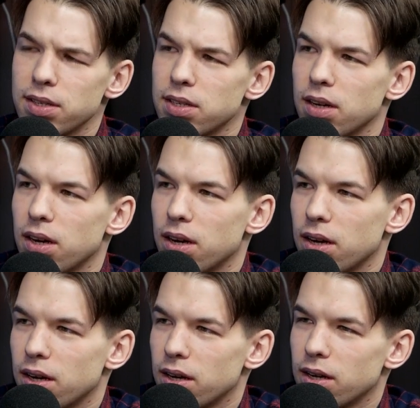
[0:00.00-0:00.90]
this
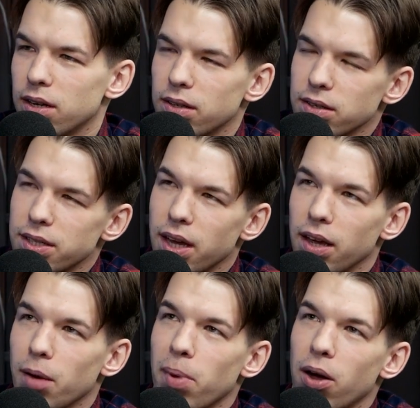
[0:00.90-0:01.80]

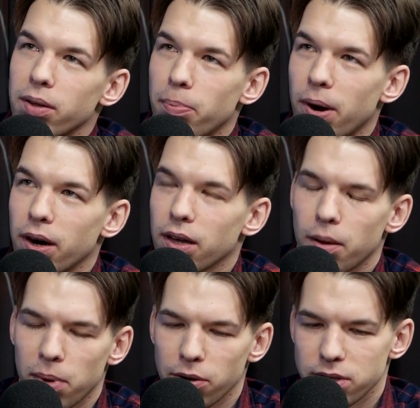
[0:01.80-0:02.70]
saying about
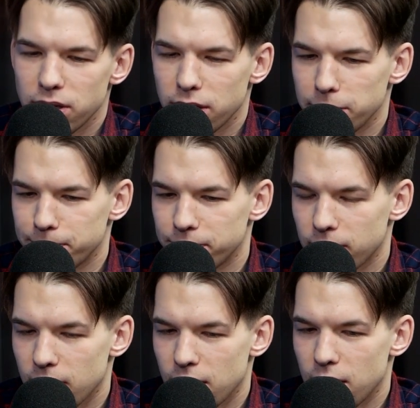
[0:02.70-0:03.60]

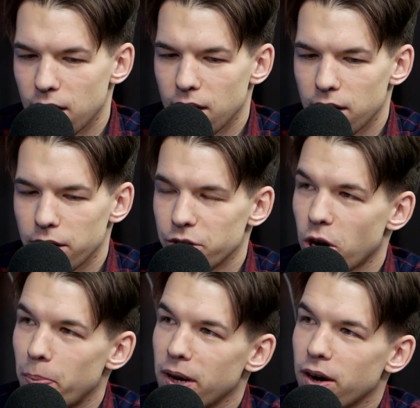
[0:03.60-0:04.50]
a
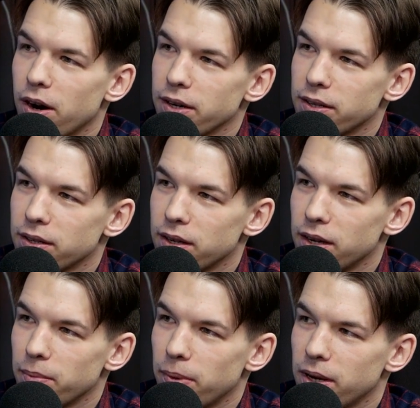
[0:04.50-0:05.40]
shopping cart
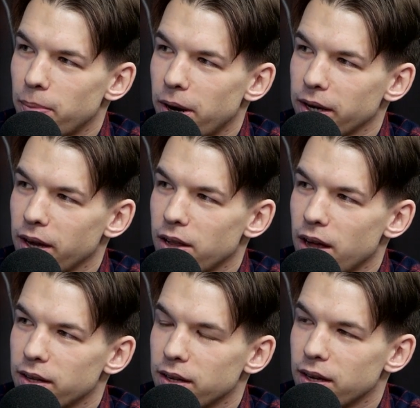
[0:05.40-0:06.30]
in a parking
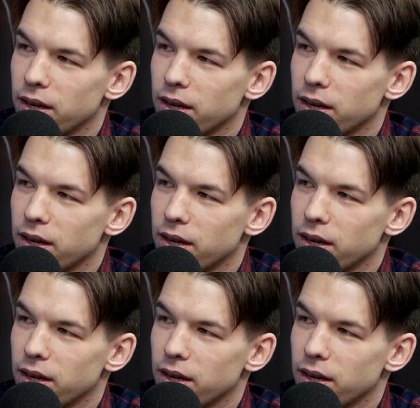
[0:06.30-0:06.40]
lot?